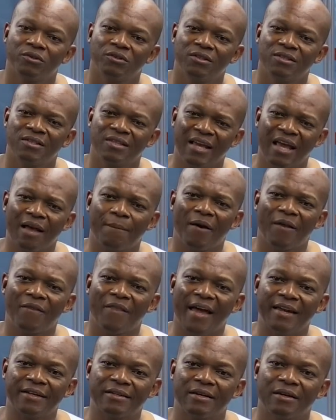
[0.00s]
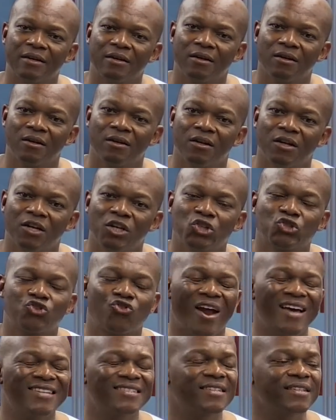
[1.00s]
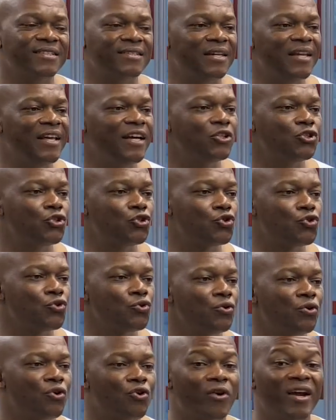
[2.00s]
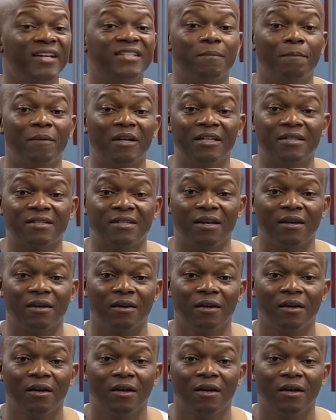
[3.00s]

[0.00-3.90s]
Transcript: Just think about that. Trust is linked to credibility.